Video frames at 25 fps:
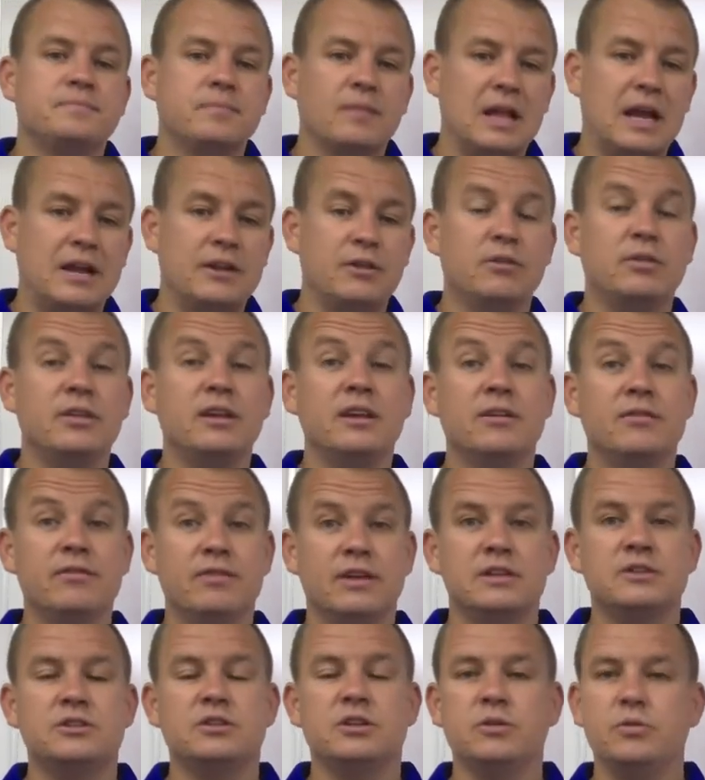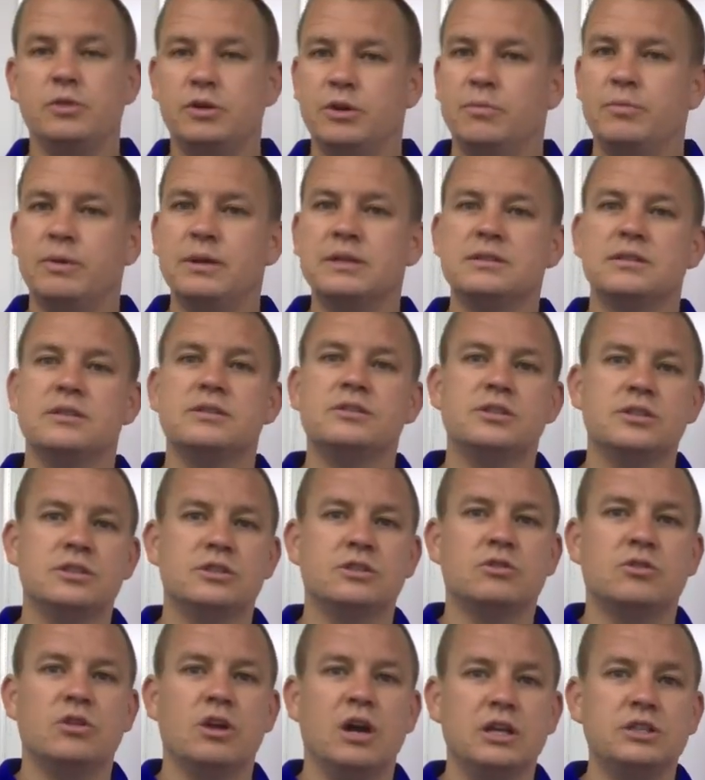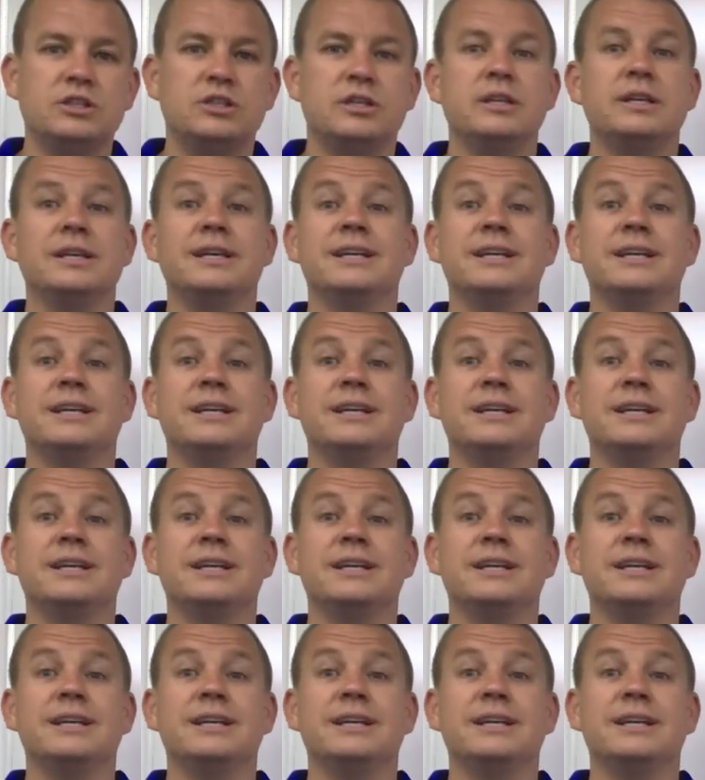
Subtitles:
I do think eventually when your business is crushing,